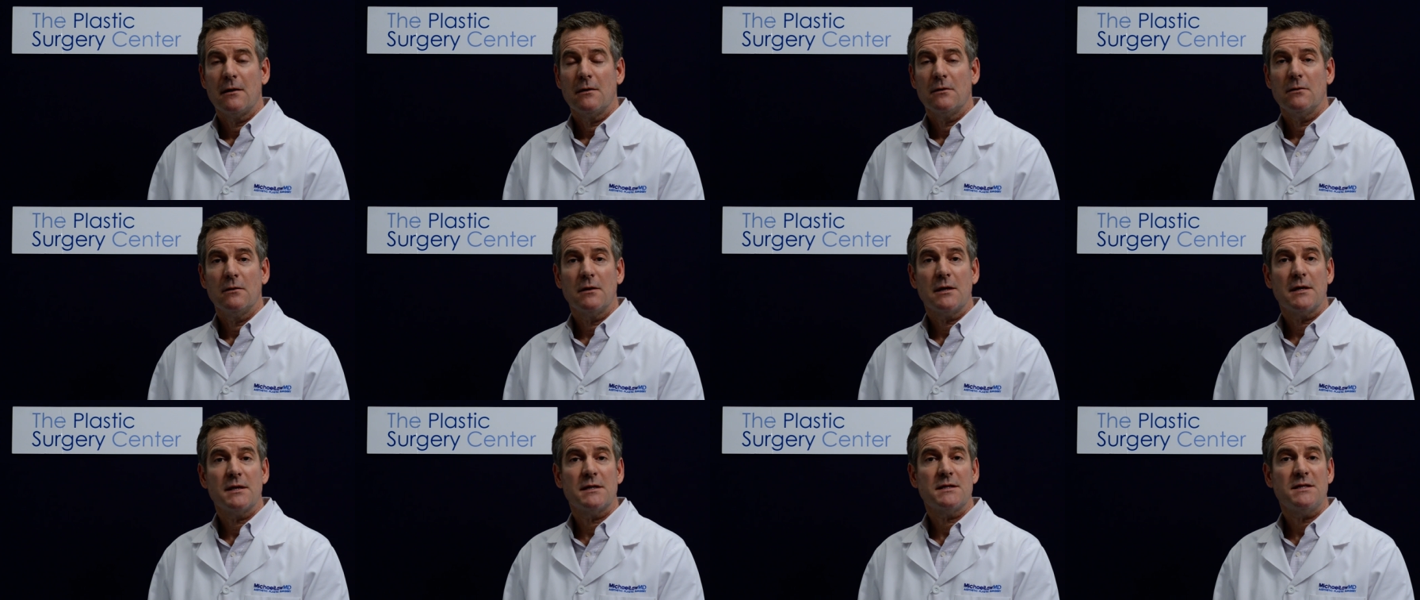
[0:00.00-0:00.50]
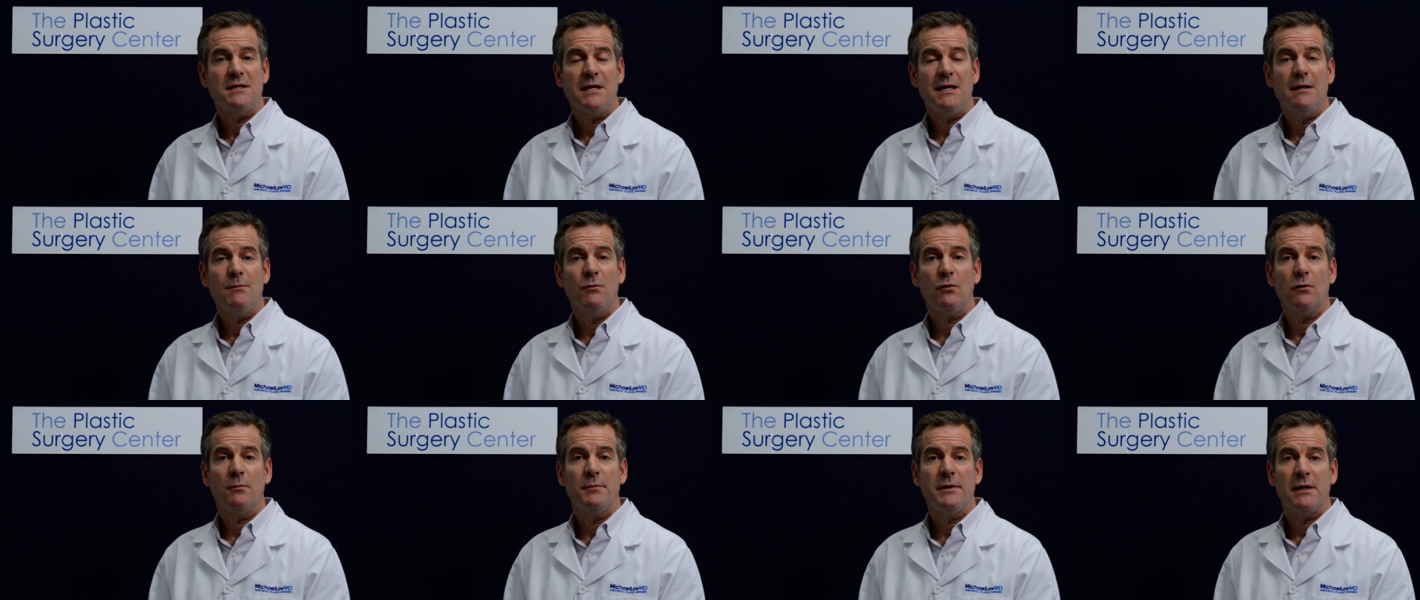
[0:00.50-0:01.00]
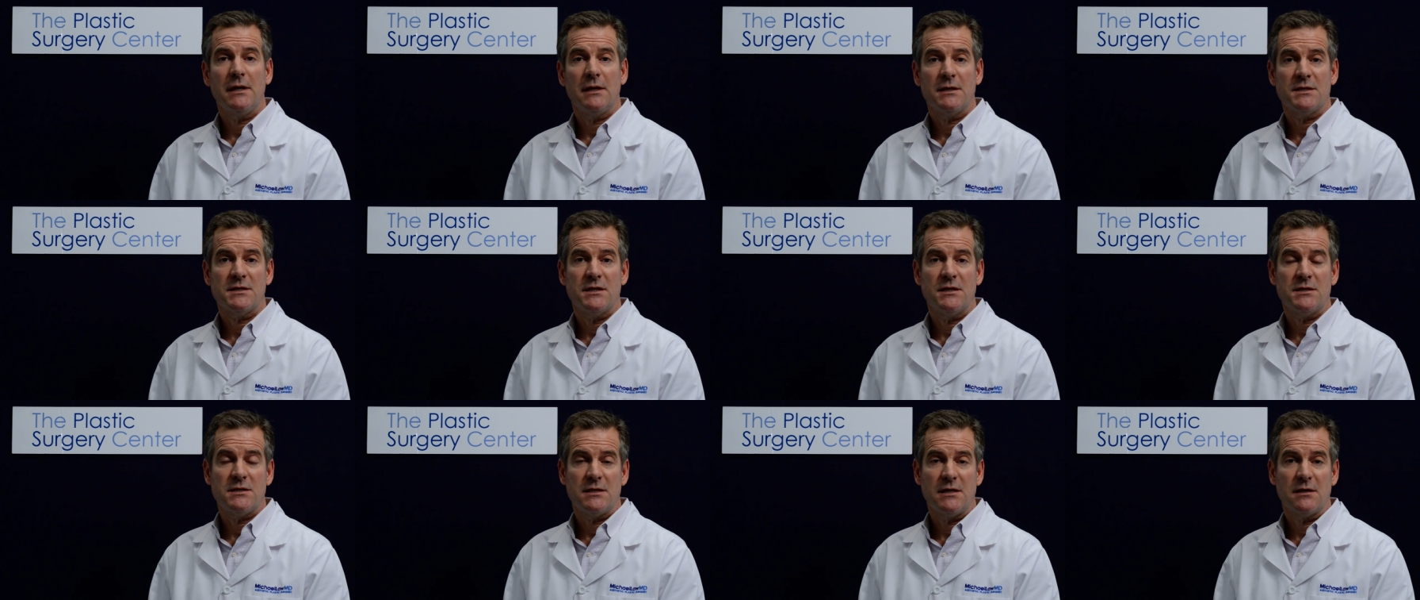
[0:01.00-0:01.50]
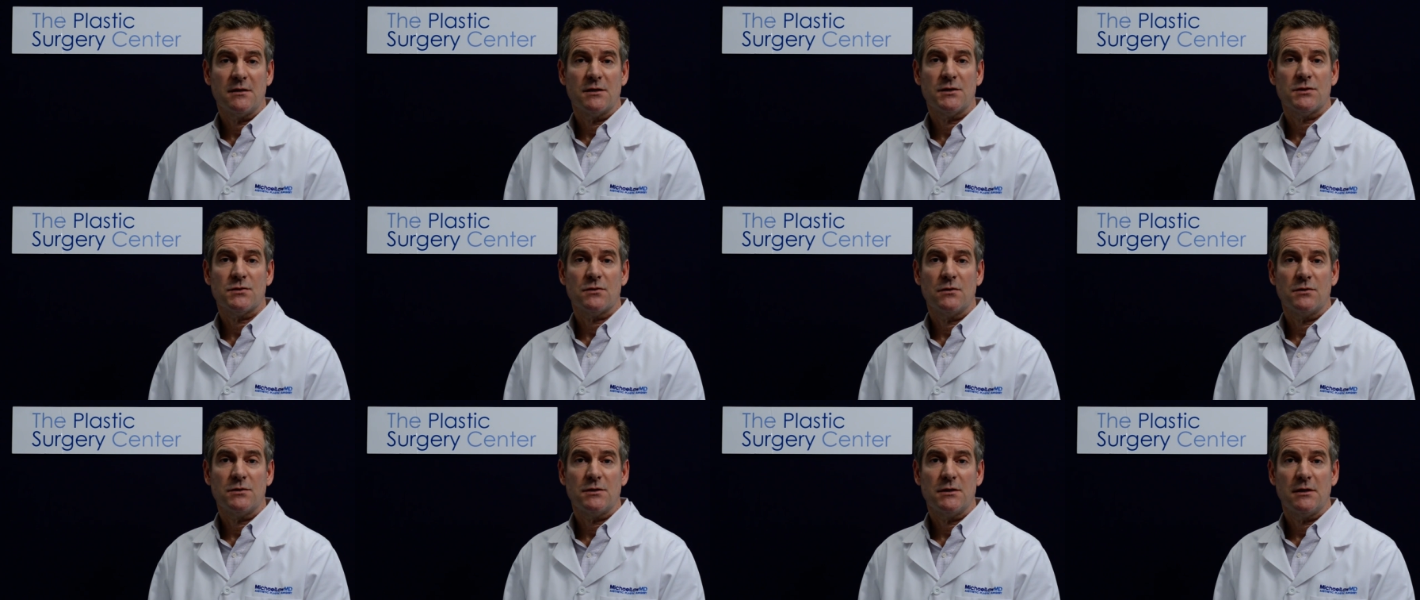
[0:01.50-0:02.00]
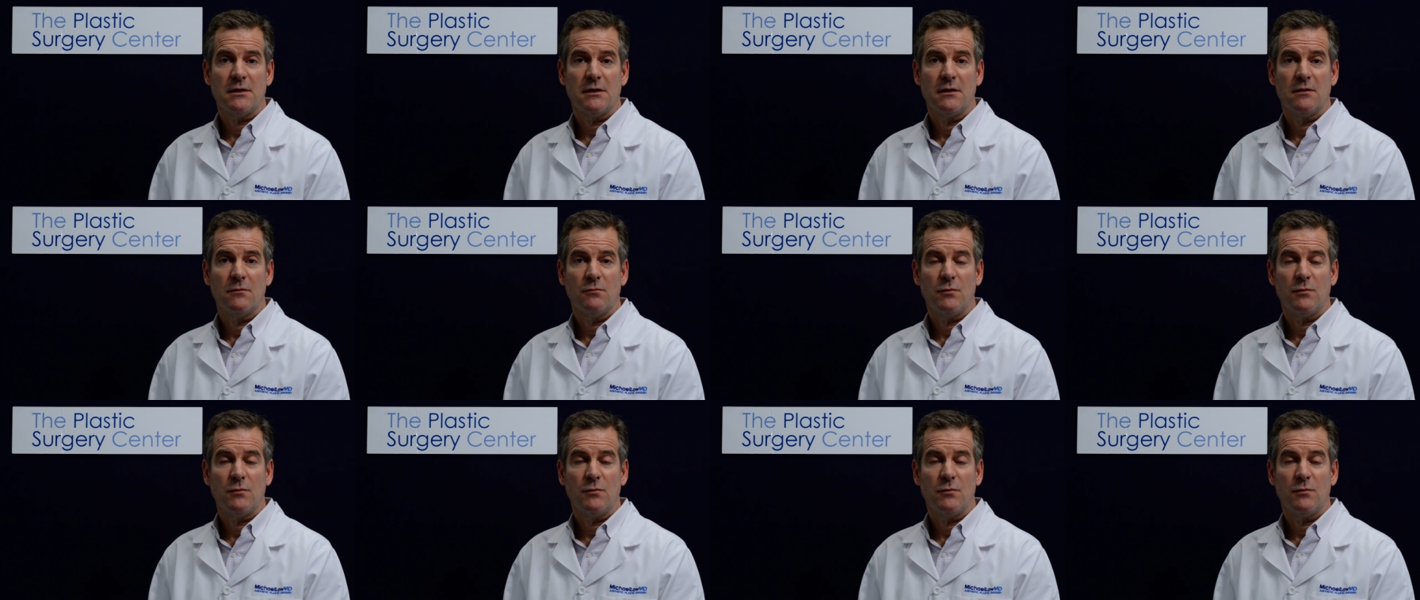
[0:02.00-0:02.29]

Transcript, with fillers: Look at the team who will be assisting the surgeon,